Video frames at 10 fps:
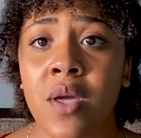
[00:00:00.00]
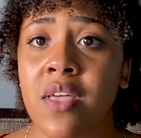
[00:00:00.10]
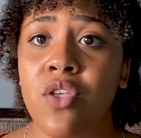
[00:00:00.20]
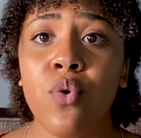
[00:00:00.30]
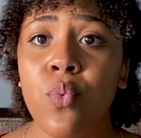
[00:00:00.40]
way
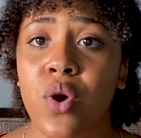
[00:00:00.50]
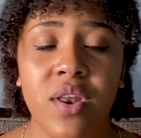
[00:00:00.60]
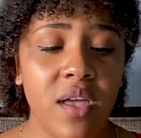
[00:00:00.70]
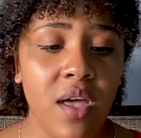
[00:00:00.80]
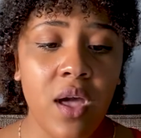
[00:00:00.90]
that you
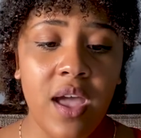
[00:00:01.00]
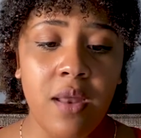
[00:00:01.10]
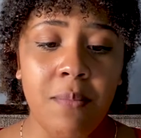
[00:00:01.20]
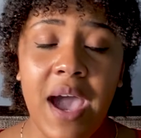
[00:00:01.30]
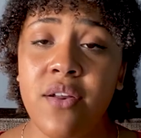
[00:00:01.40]
would
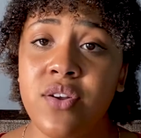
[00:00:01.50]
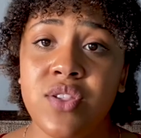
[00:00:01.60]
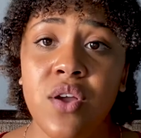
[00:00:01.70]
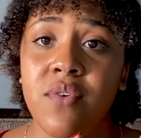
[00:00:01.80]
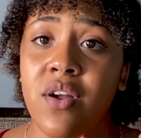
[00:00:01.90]
in matters
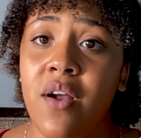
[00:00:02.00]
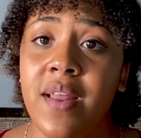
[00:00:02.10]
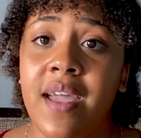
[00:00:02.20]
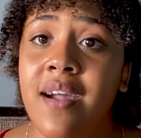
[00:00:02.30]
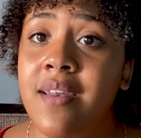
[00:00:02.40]

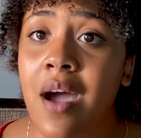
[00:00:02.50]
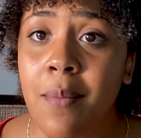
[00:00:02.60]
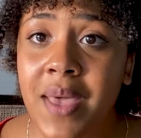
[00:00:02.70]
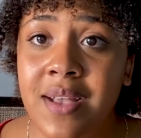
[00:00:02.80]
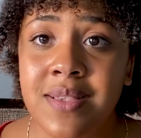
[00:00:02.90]
regarding
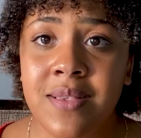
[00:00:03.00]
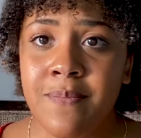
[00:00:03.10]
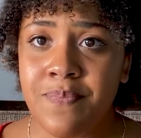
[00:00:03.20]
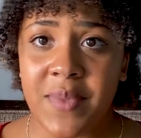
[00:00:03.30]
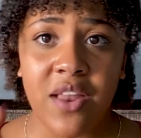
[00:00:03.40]
economics
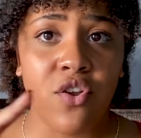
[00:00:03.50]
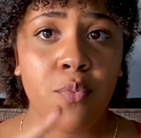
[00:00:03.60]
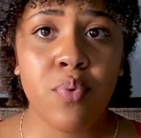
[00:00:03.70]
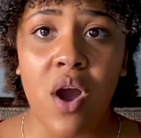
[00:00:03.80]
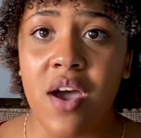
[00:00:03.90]
and
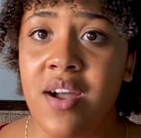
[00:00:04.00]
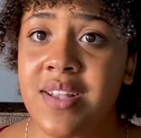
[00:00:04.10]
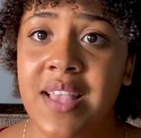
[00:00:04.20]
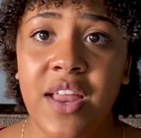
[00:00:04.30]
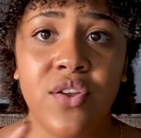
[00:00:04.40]
your
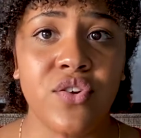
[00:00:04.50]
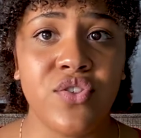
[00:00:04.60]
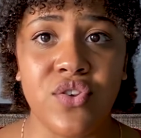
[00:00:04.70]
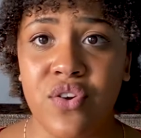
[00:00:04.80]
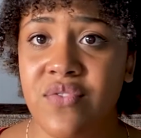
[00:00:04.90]
products and your
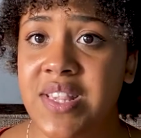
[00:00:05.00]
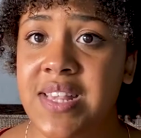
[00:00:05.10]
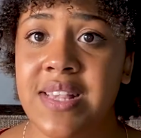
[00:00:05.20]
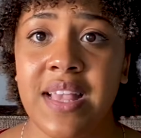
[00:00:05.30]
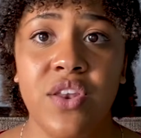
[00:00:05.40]

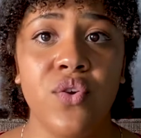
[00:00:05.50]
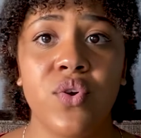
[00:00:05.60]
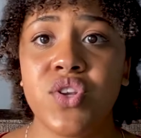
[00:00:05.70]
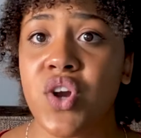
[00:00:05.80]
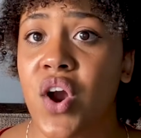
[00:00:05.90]
services and
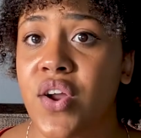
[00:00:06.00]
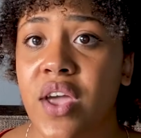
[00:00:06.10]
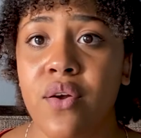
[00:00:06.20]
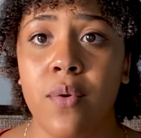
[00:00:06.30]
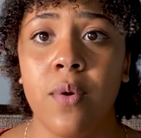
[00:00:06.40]
your
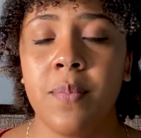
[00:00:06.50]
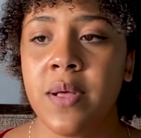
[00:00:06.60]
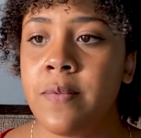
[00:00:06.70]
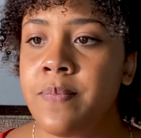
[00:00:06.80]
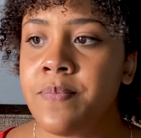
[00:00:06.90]
target group
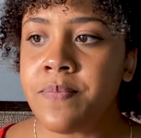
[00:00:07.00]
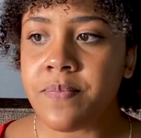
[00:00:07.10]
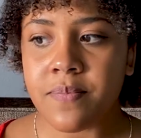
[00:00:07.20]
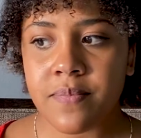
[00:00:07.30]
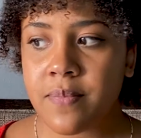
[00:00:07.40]

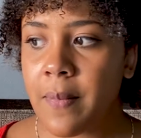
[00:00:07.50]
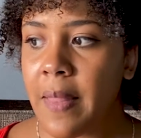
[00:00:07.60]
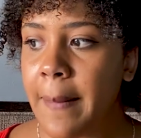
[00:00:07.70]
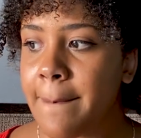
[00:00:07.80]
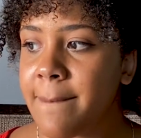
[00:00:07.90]

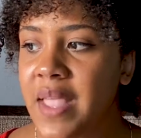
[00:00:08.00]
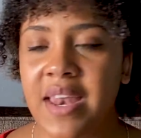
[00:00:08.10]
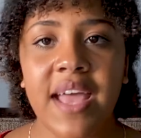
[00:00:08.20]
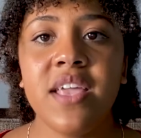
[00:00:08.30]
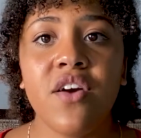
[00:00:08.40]

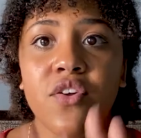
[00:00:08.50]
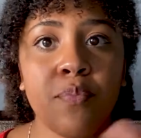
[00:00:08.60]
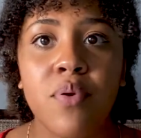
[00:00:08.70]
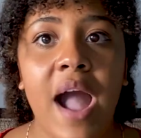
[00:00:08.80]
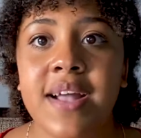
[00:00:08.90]
and any other
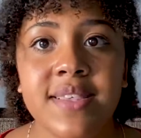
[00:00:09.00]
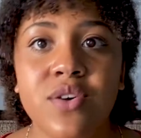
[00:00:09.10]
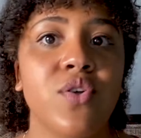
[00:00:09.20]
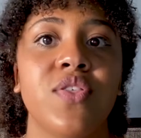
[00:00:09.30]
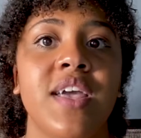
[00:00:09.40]

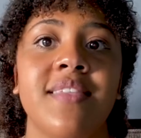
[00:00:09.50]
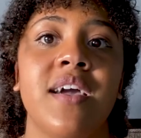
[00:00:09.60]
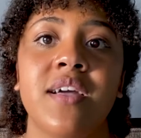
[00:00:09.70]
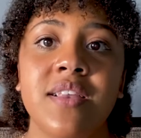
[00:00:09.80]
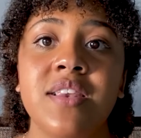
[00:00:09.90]
practical thing
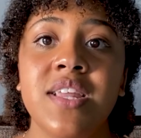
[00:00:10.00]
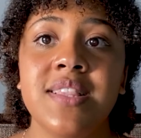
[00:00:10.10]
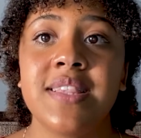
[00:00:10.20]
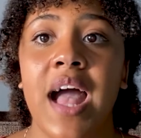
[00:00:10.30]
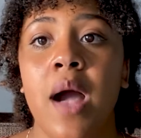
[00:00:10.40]
that
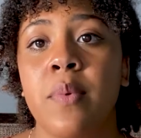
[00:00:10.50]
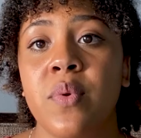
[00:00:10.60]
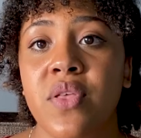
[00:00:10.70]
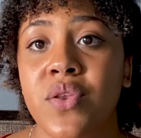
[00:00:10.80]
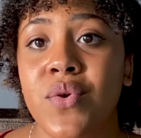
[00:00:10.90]
needs to happen
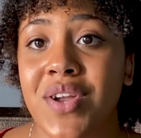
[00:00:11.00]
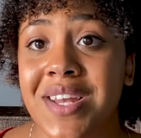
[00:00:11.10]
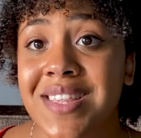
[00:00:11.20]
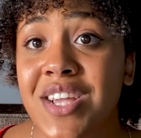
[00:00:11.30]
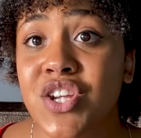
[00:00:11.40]
within your
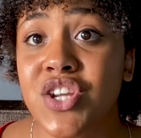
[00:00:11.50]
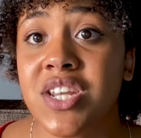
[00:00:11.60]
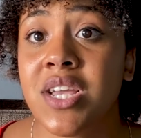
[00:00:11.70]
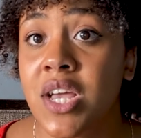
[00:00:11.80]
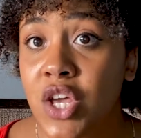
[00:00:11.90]

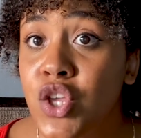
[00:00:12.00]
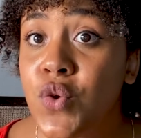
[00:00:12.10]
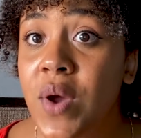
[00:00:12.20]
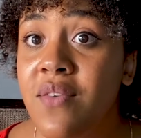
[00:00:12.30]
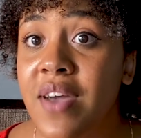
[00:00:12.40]
organization.
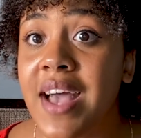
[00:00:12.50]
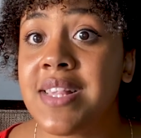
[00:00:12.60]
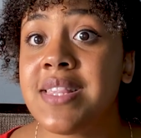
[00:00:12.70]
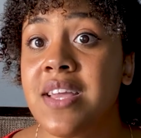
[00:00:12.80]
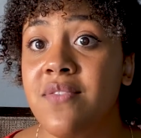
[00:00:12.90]
You
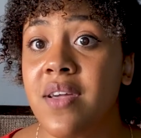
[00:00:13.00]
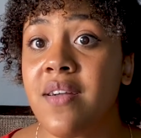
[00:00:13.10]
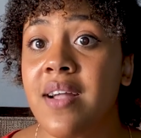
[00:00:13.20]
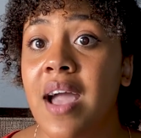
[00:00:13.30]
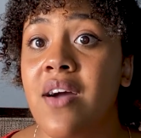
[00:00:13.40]
invest in
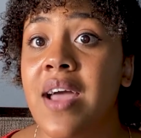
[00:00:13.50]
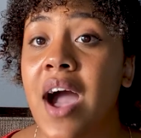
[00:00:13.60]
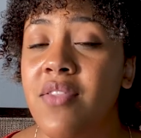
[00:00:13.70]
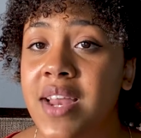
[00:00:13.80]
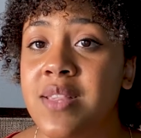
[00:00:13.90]
figuring out
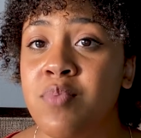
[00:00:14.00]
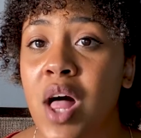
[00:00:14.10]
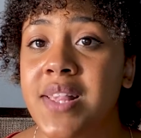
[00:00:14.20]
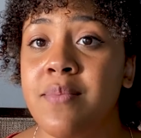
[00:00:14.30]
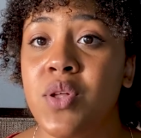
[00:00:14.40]
how that is
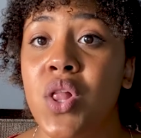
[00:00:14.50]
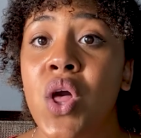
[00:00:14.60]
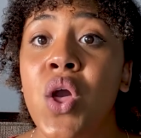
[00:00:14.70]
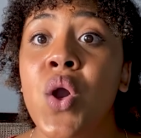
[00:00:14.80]
plausible